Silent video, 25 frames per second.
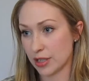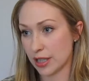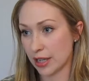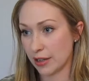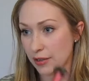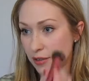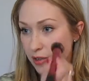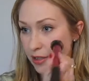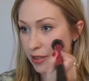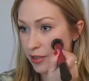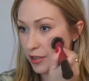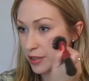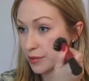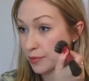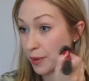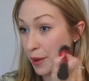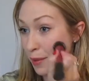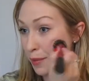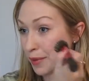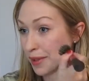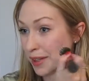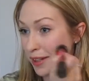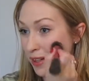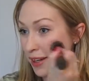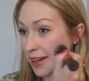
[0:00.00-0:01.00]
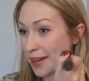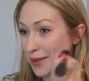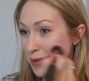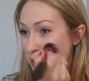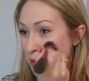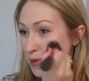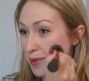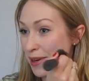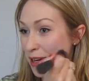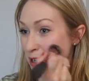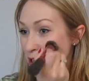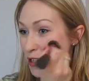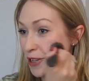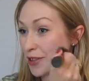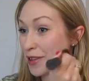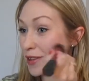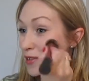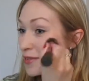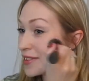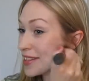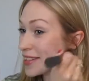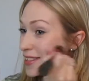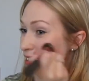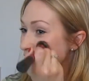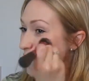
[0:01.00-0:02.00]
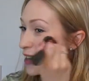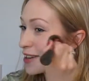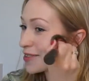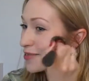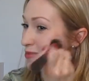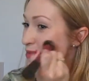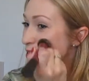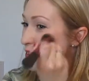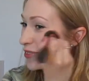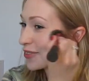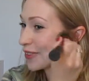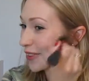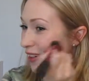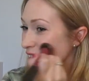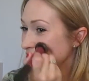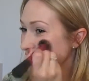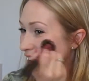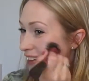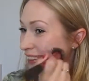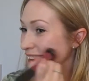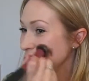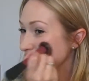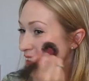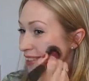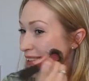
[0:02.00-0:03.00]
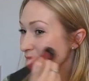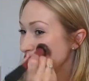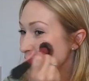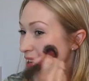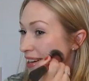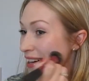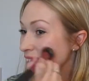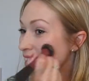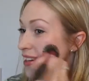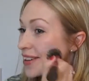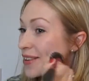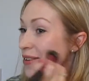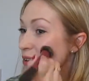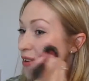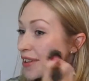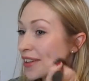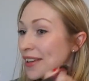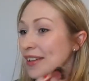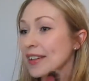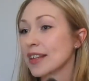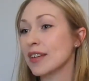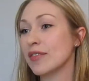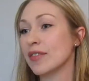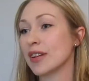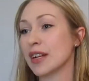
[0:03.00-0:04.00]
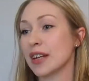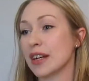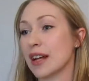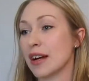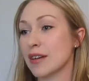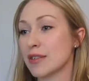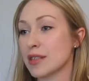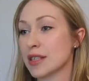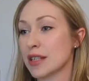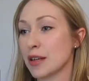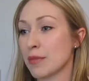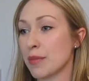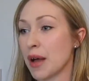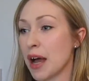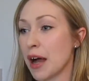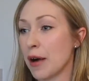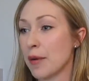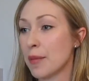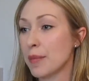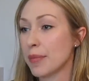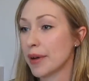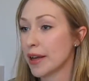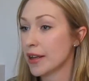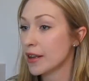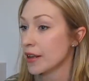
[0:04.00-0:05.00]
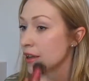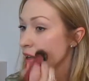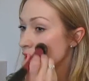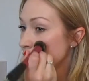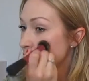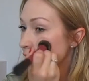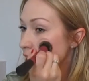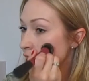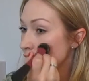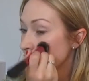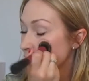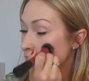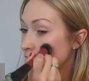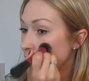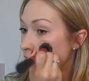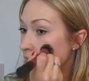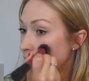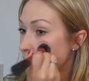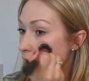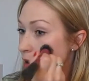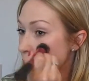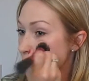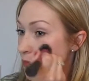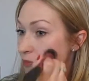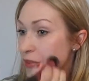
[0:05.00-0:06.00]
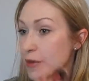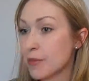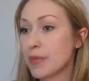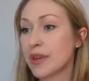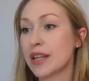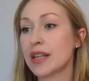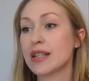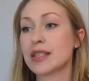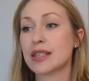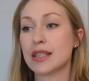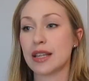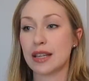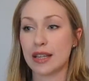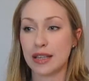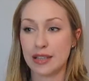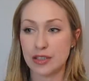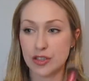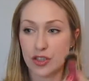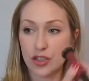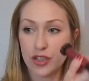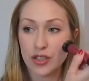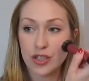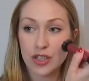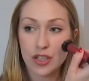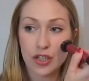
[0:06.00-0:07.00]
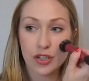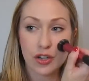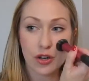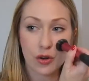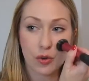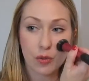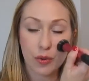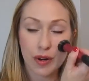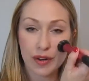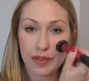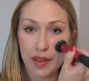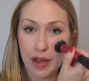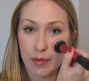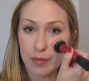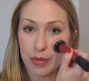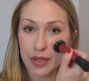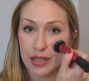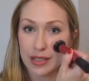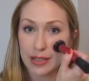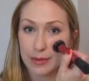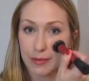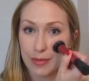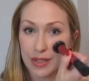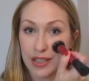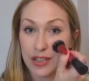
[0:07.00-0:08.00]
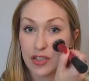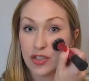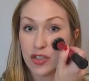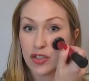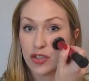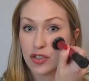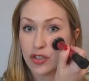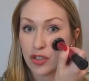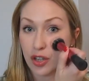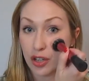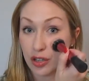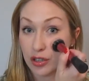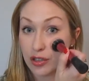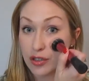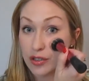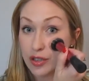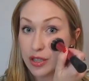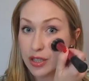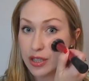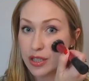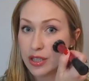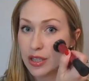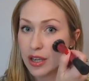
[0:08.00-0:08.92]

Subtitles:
out into public. I will wash all of this off before I go anywhere, or I'll even it out somehow. But the biggest thing is just to know where that placement starts,